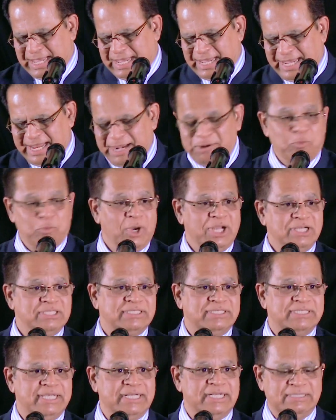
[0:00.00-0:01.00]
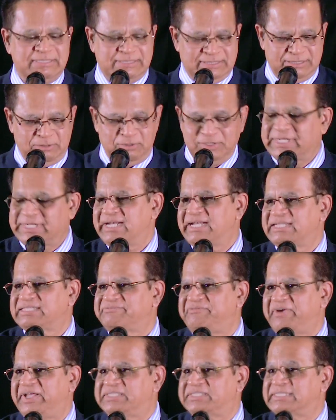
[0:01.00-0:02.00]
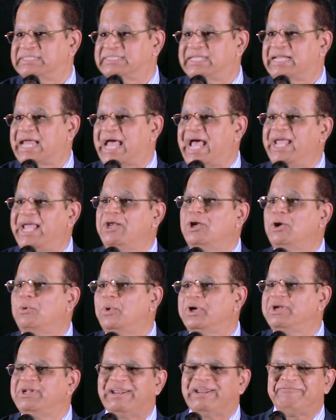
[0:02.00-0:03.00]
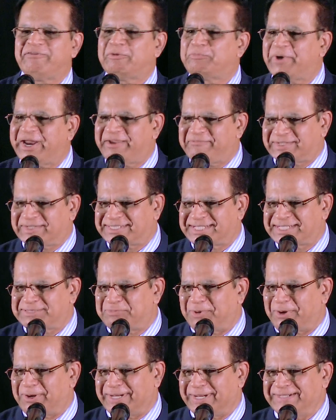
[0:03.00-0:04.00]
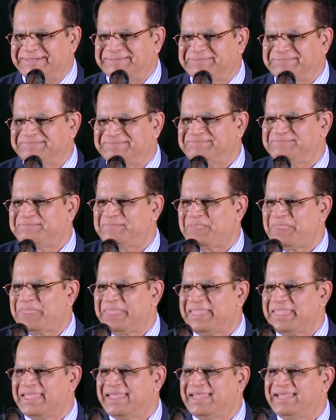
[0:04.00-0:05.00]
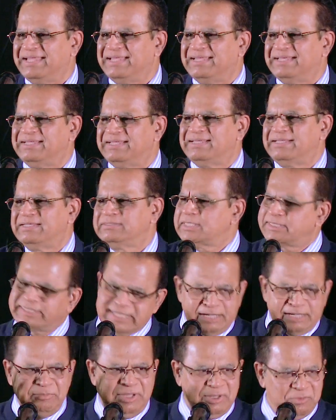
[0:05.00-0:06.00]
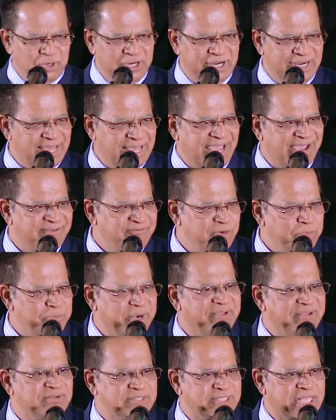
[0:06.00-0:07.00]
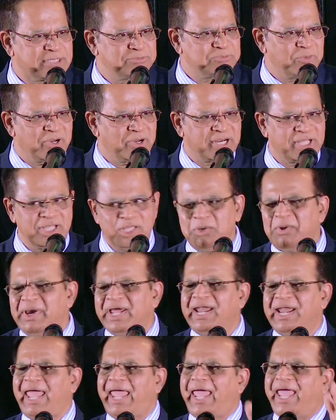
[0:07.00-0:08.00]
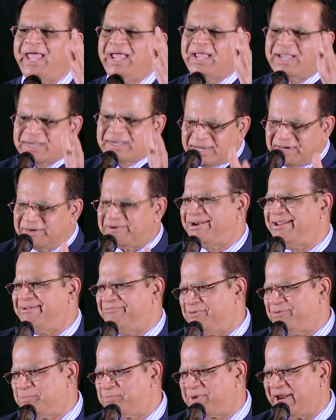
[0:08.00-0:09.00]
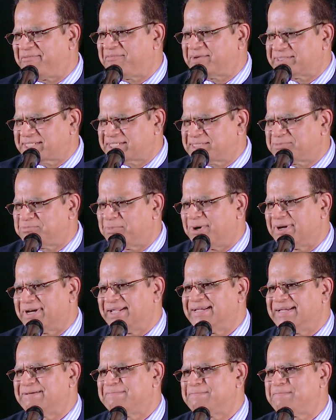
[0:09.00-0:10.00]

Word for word: And one said, looked at his face and said, I know what you had for breakfast this morning. So tell me, what did I have for breakfast this morning? You had egg curry for breakfast this morning.